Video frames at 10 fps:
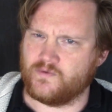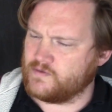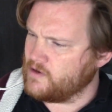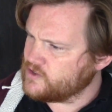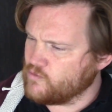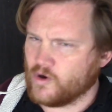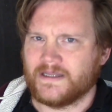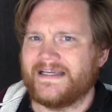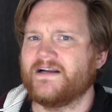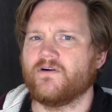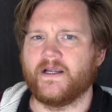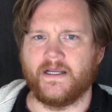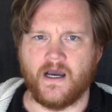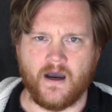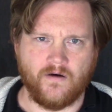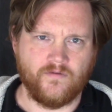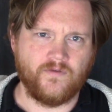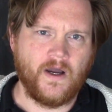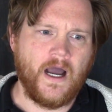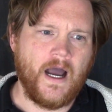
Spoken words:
It was much more leery of